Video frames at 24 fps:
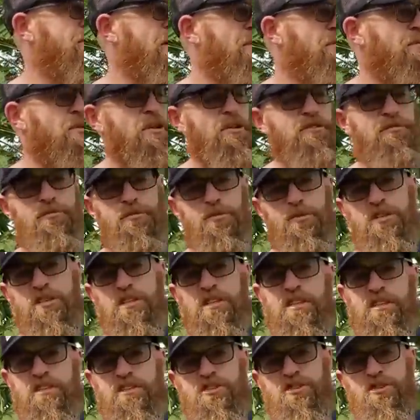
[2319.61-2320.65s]
really
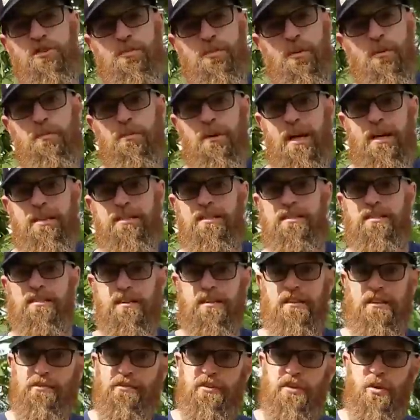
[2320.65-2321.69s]
fortunate, super blessed to
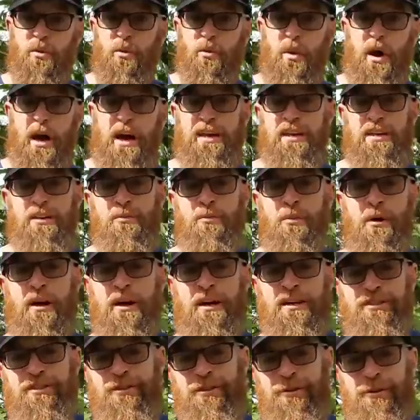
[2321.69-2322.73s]
live in Hawaii where
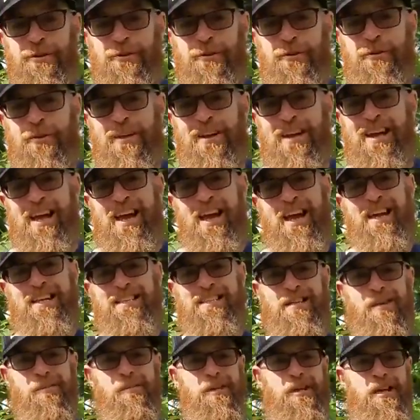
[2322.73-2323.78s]
I do,
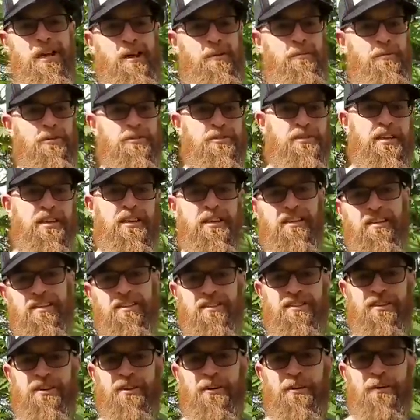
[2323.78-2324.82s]
and to be able to,
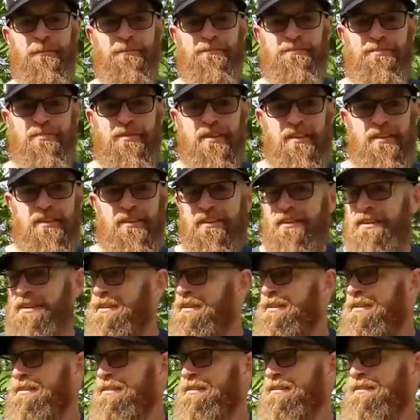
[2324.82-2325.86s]
you know,
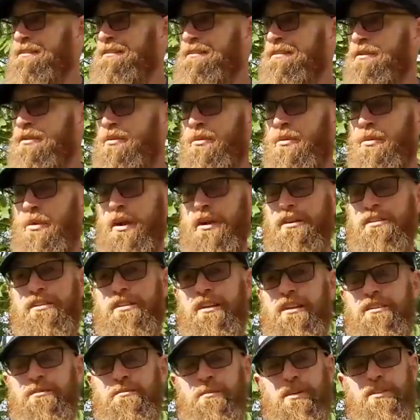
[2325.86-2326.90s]
work
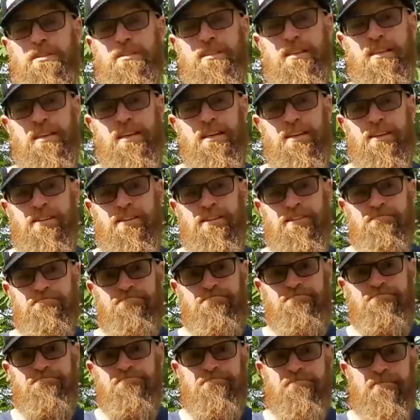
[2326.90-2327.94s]
6 months a year and
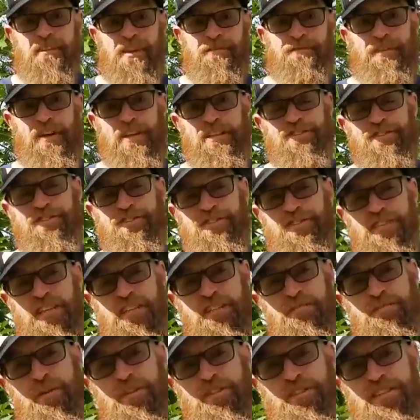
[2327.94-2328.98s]
adventure
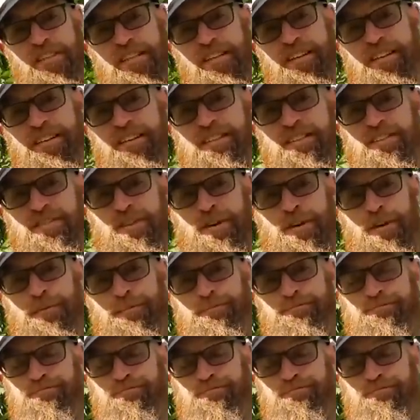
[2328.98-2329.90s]
6 months a year. So,